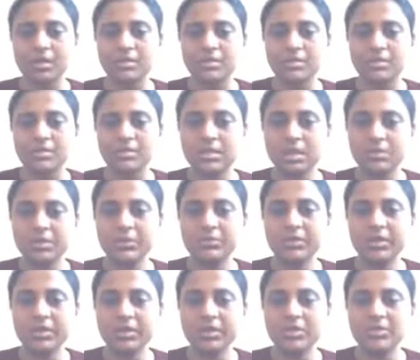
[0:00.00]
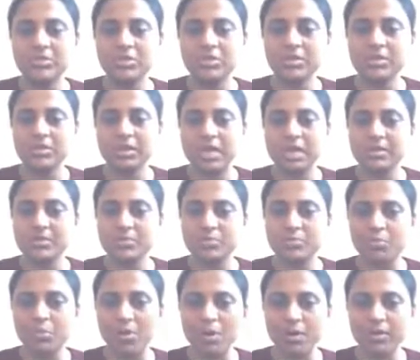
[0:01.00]
Some of the decisions are
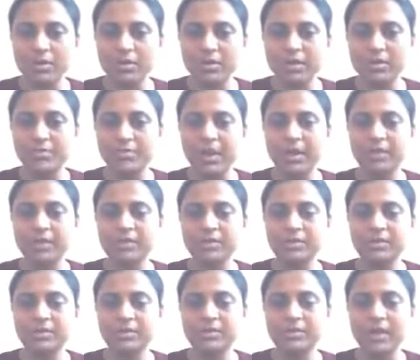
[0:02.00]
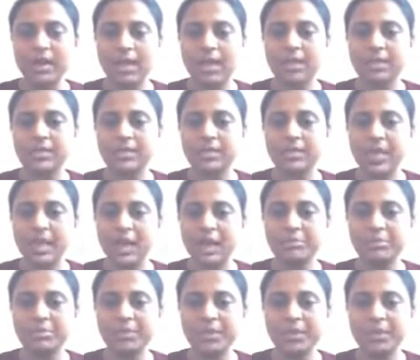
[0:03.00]
small and minor and can
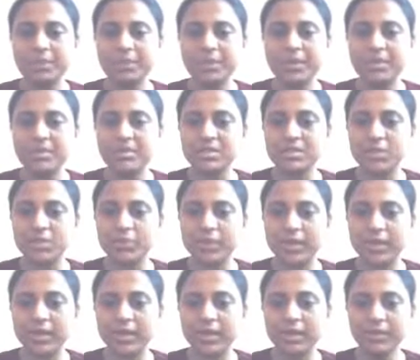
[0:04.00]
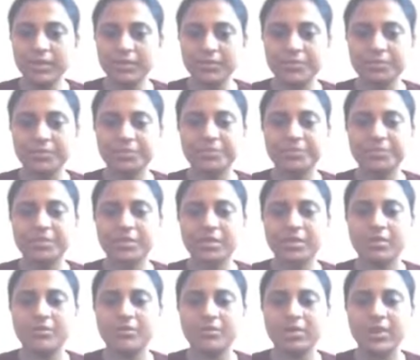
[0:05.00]
be completed quickly.
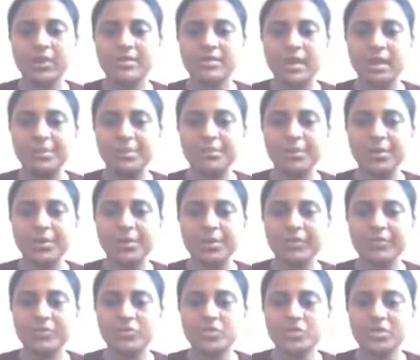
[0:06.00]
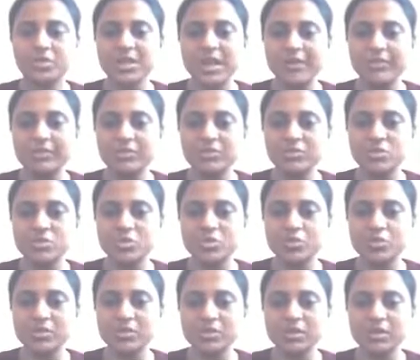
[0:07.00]
For example, if you just have to
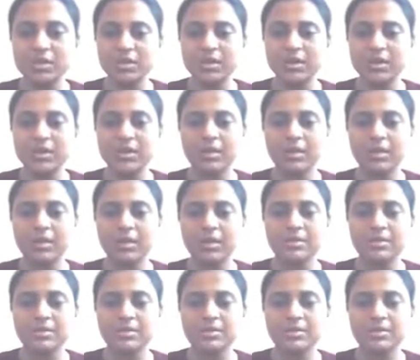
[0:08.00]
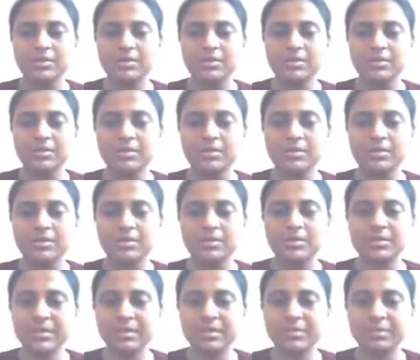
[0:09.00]
choose something
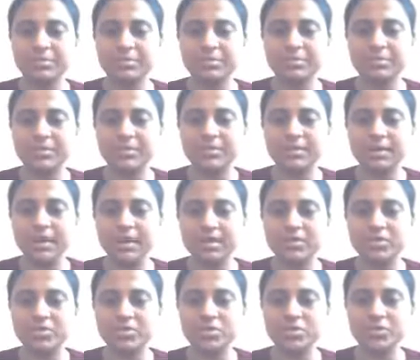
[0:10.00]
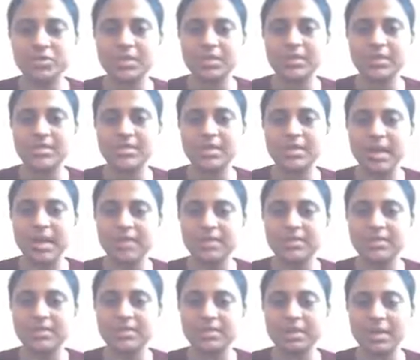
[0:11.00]
as minuscule as choosing the size
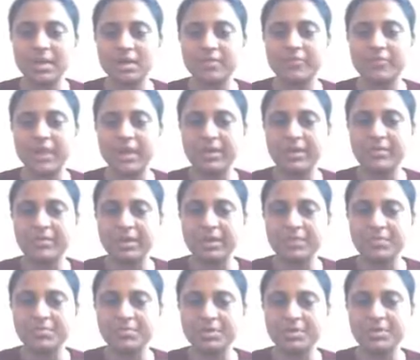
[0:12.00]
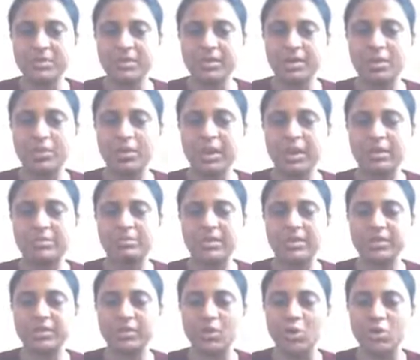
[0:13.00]
and color of envelopes required by
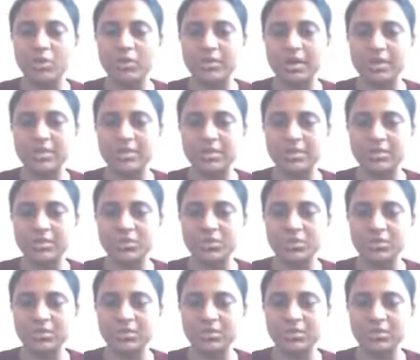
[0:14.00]
the organization.